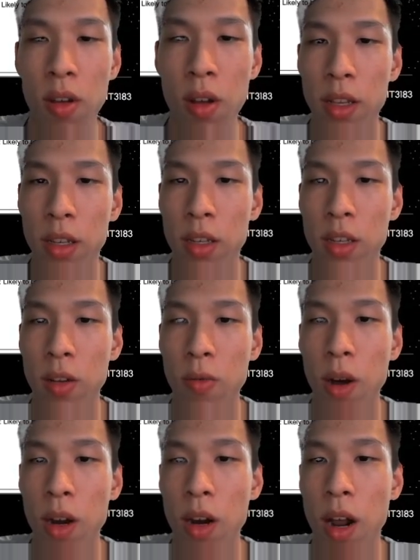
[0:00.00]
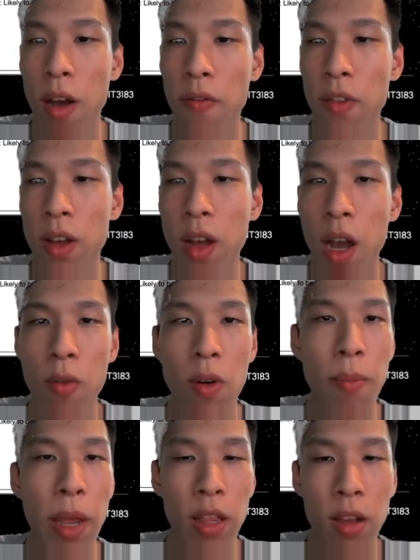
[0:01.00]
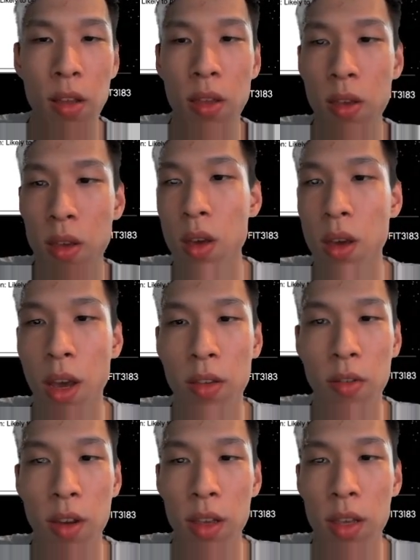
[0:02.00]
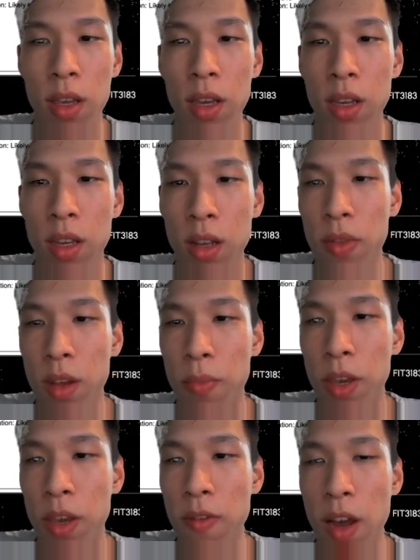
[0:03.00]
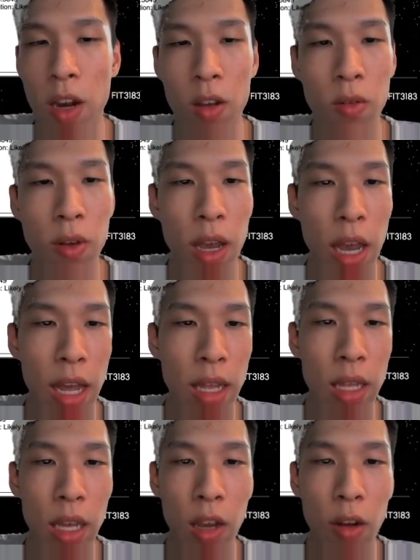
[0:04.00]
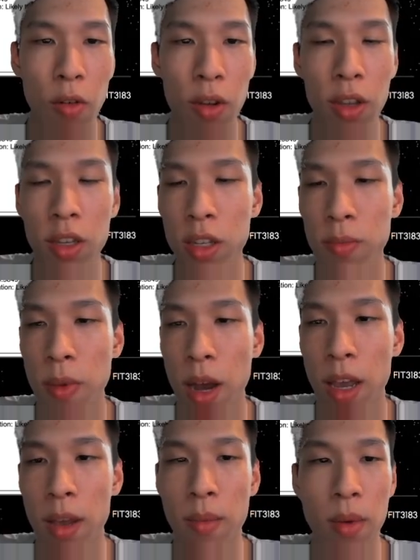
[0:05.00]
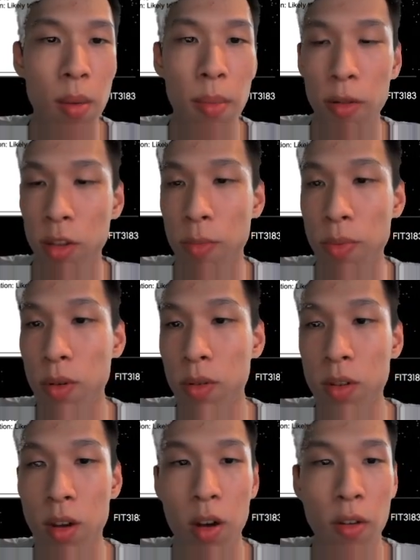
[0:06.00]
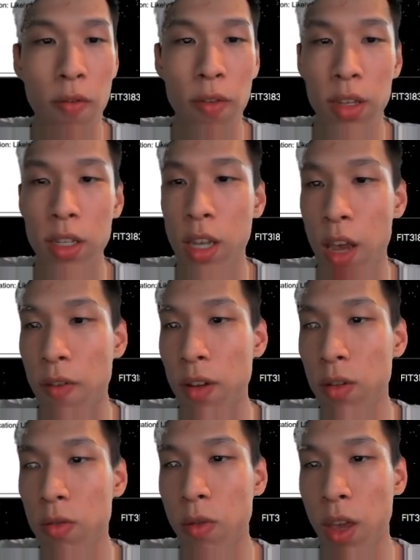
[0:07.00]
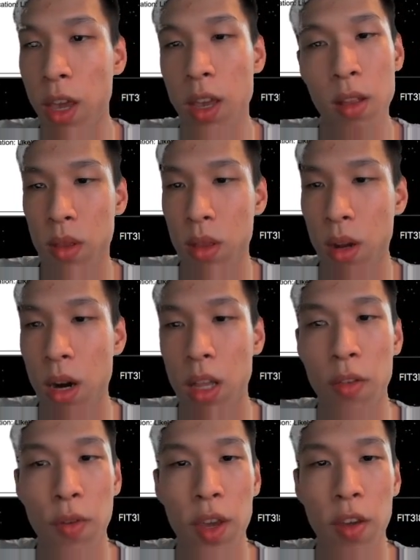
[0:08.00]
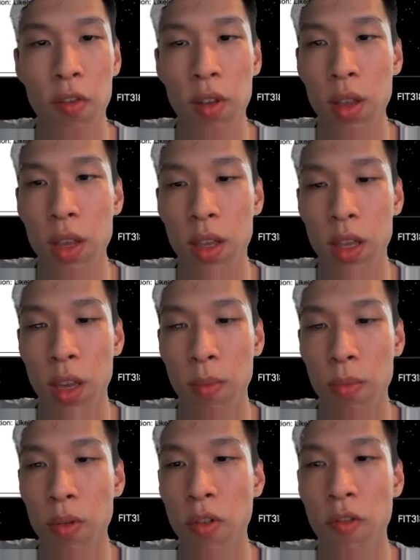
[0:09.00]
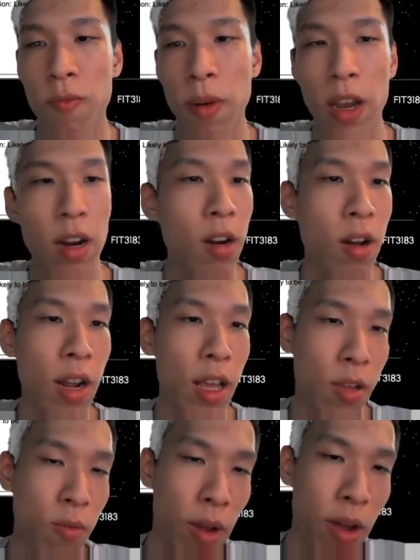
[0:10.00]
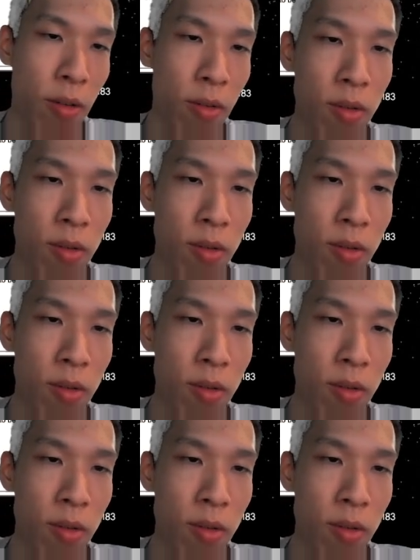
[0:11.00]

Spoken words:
This is the one after our methods. As you can see, the p-value has increased by a multiples of 7 to 8. The classification is improved by a lot as well.